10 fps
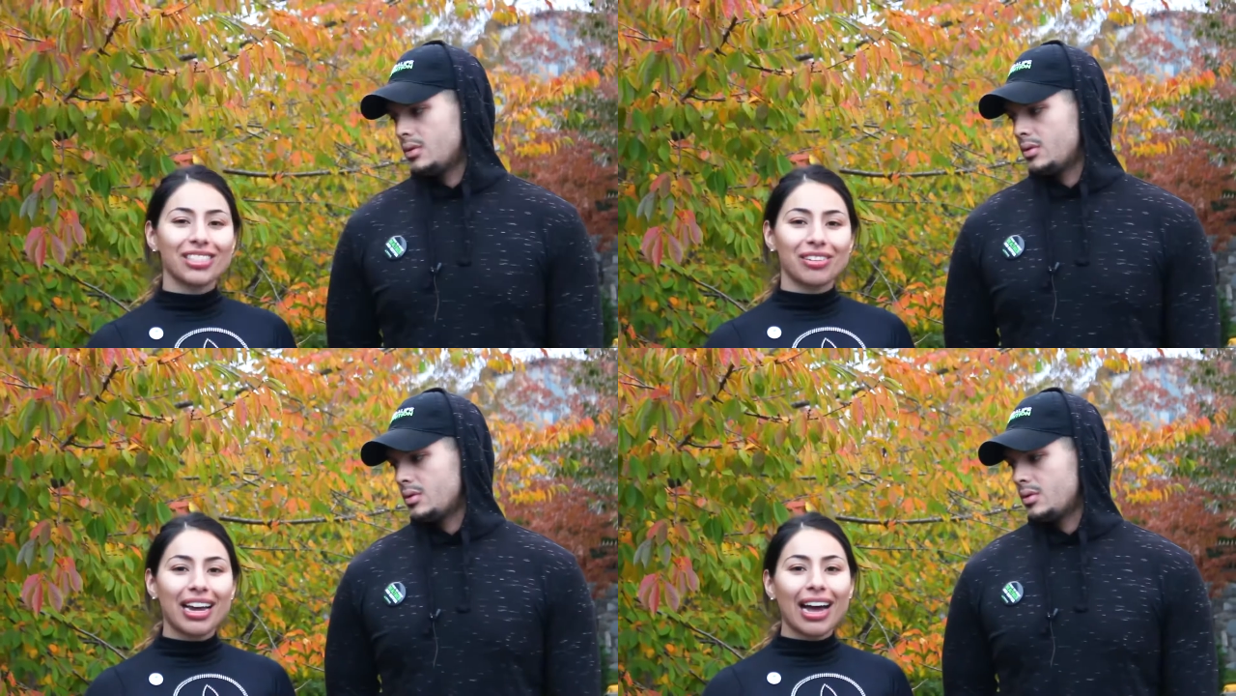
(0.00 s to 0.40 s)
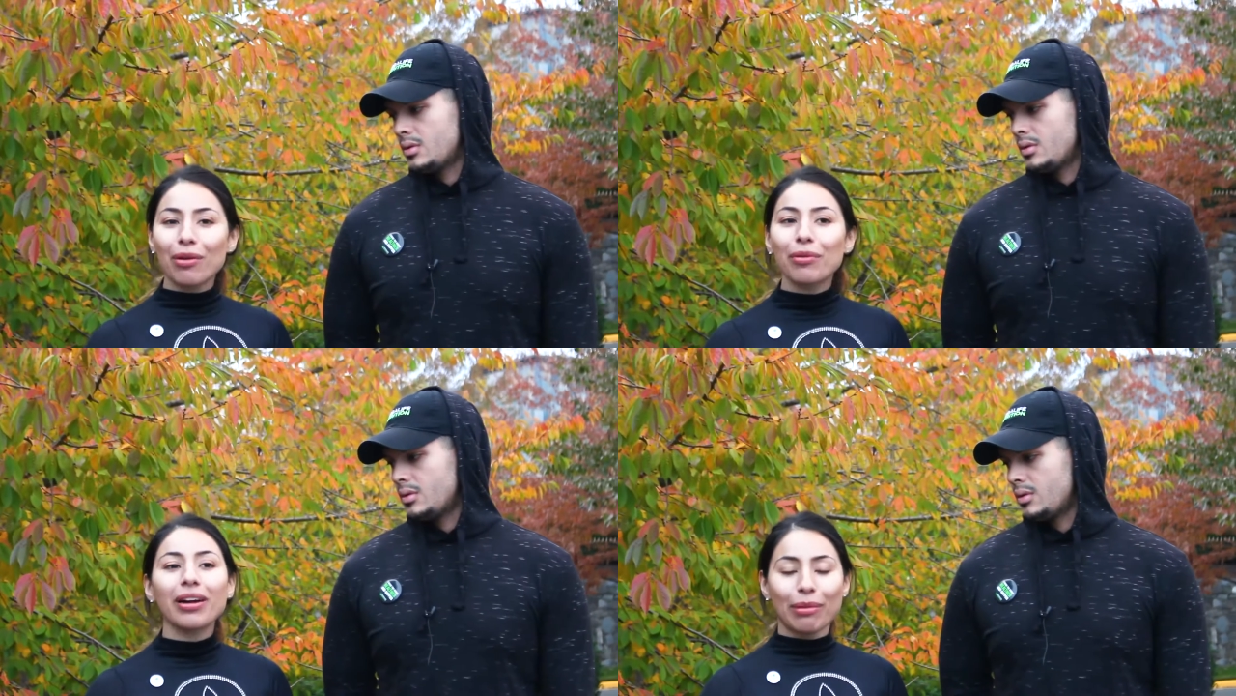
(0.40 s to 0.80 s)
Speaker 1: so
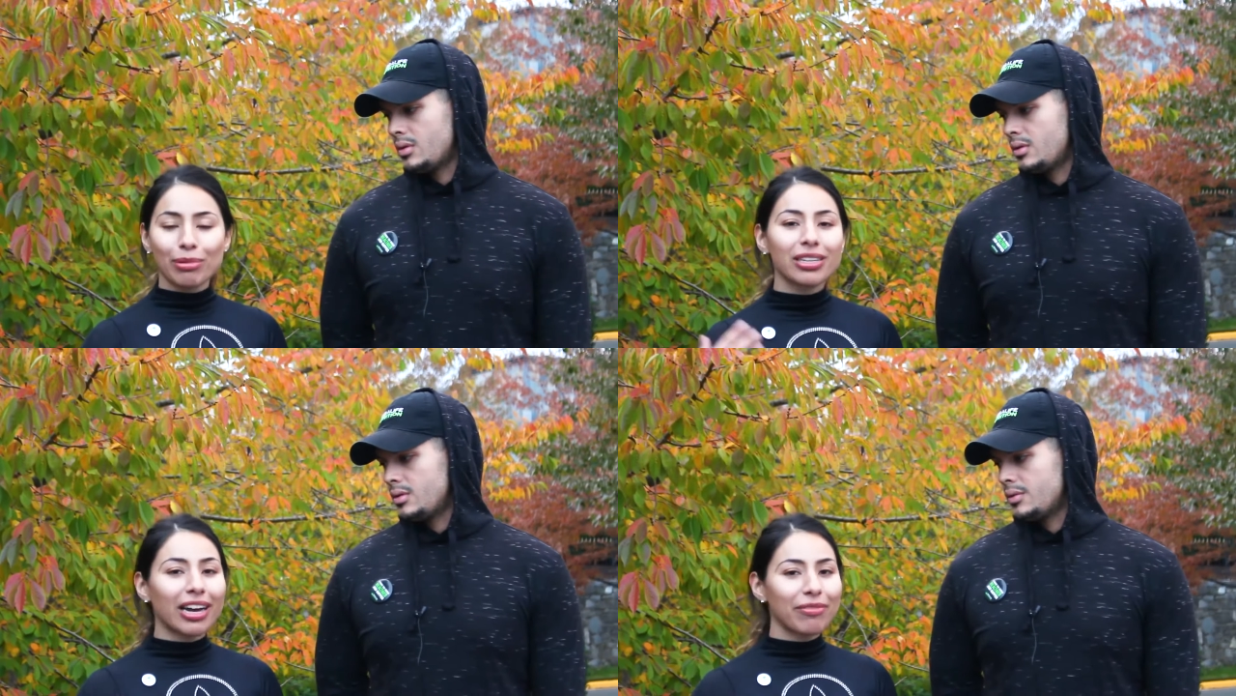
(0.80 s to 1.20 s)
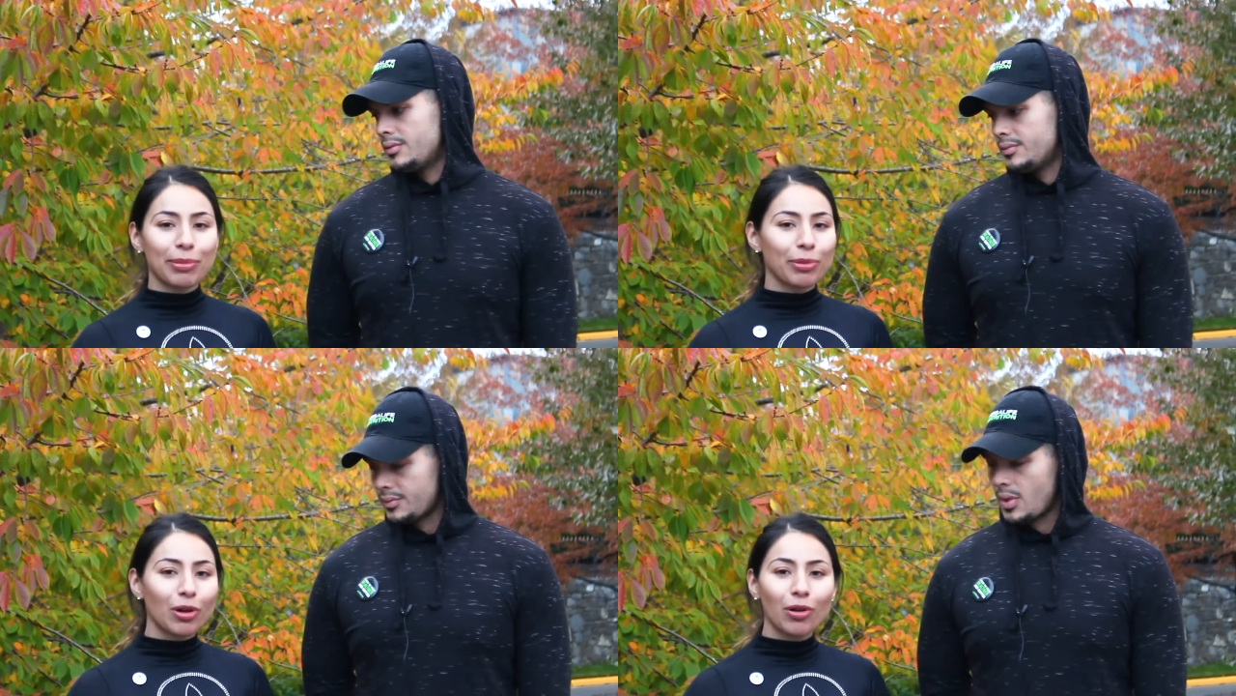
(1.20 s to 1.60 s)
now we're able to have
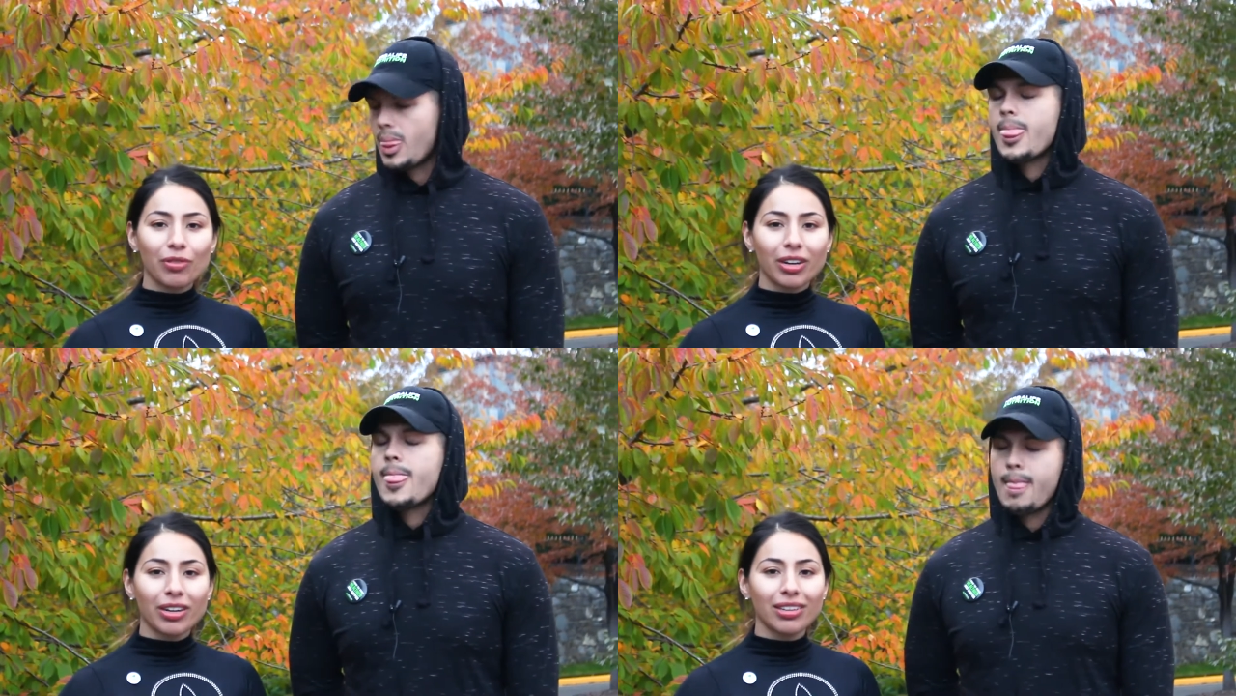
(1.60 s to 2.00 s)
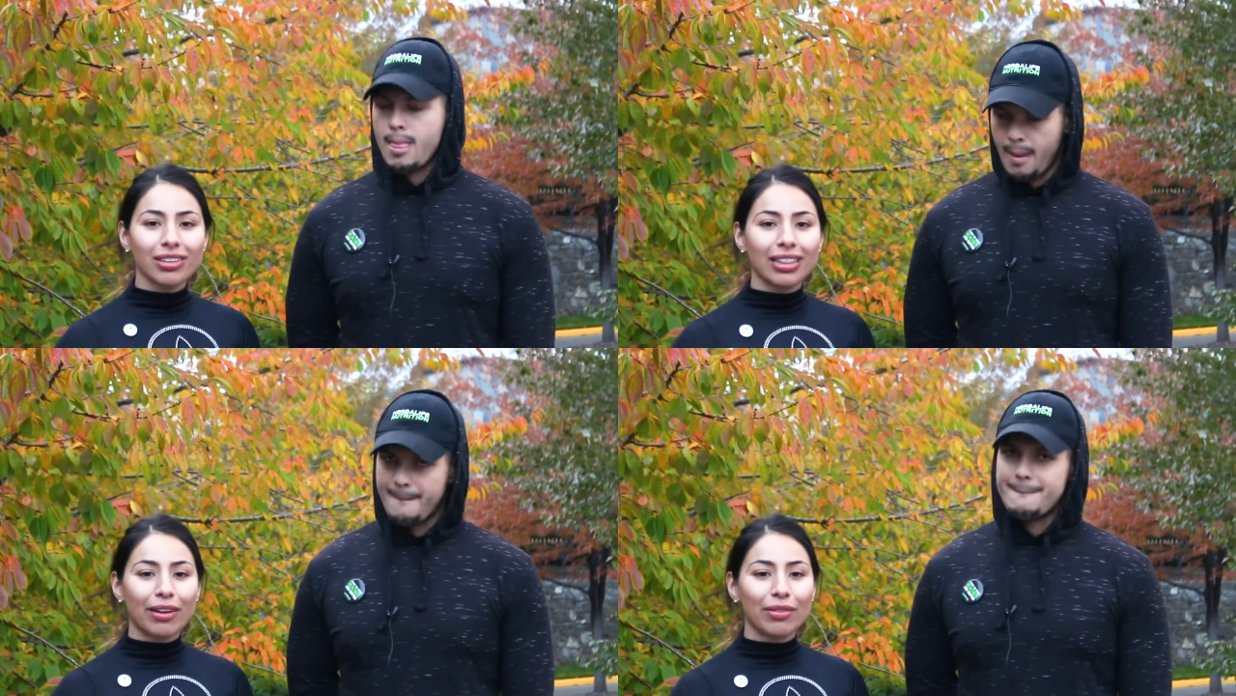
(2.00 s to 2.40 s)
people over,
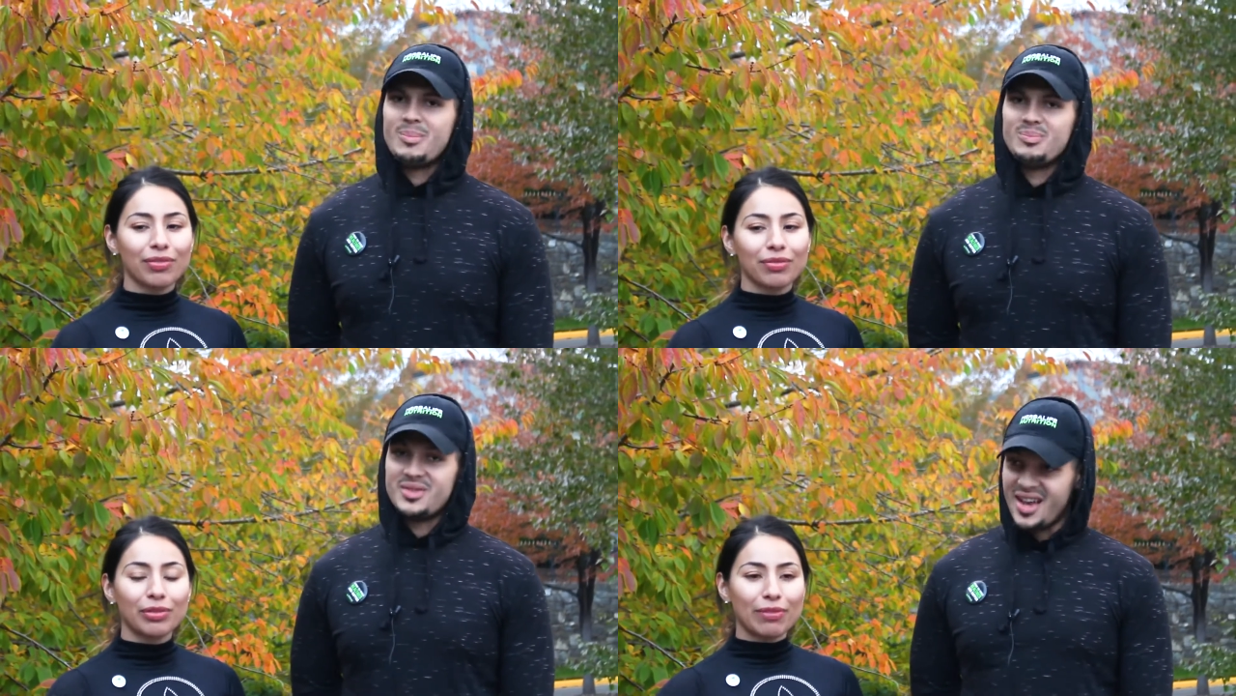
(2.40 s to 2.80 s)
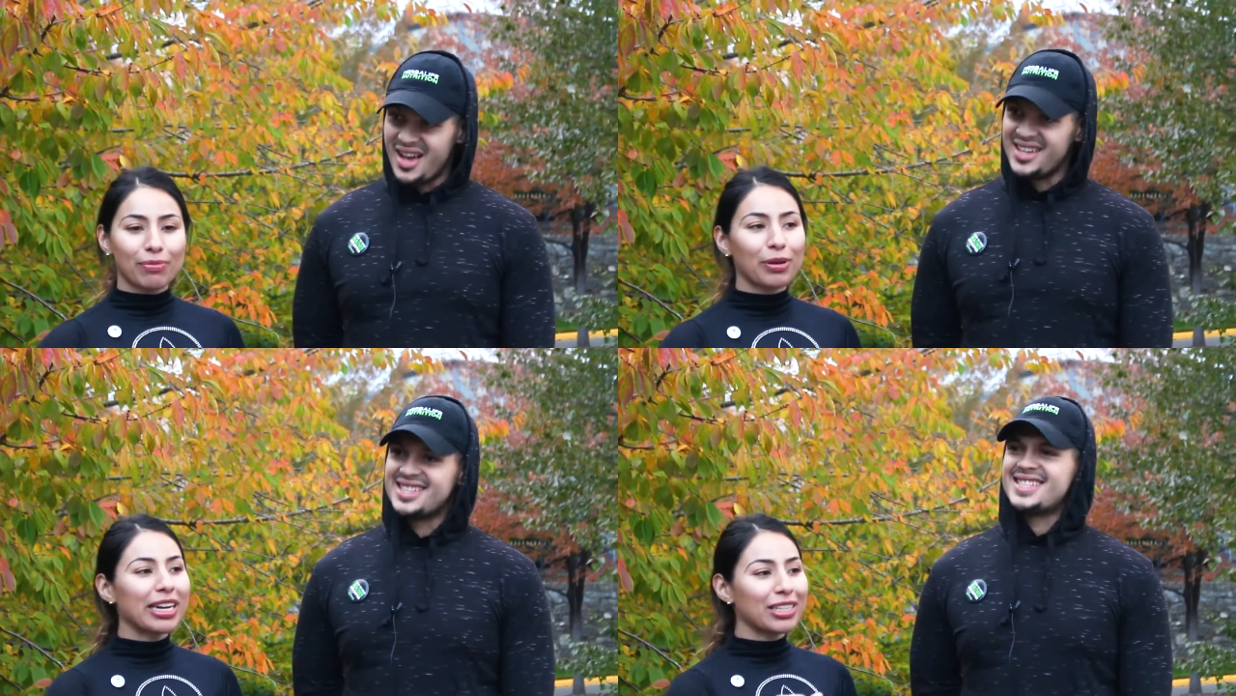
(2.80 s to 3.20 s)
like we, we
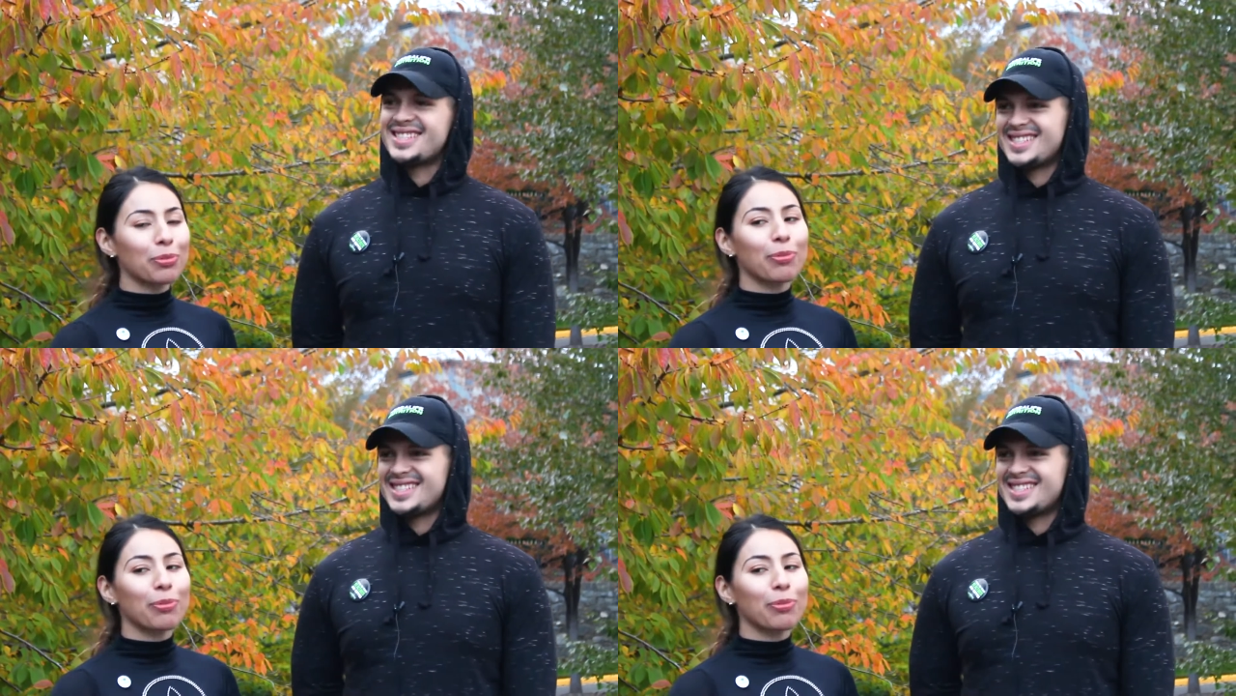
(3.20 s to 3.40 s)
yes. put into